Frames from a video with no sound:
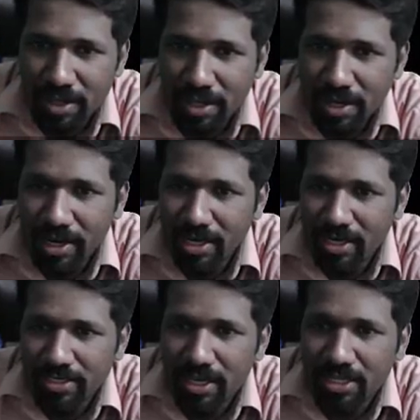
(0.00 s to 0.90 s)
Right hand
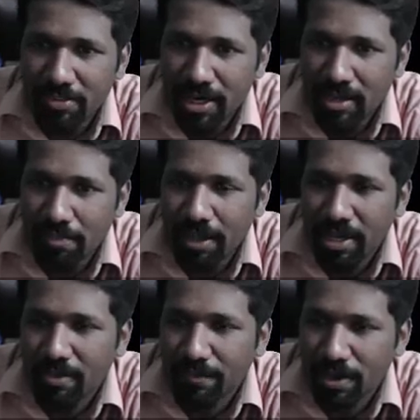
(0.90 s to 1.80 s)
side is multiplying
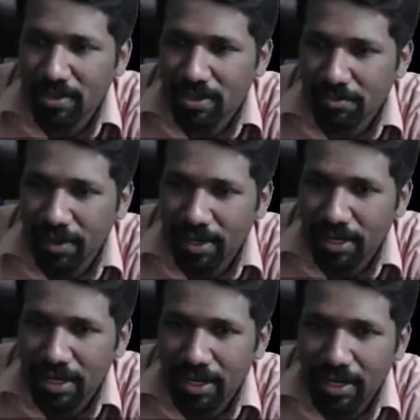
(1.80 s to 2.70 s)
differences
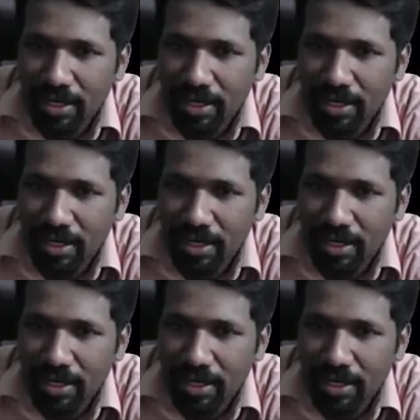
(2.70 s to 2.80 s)
vertically.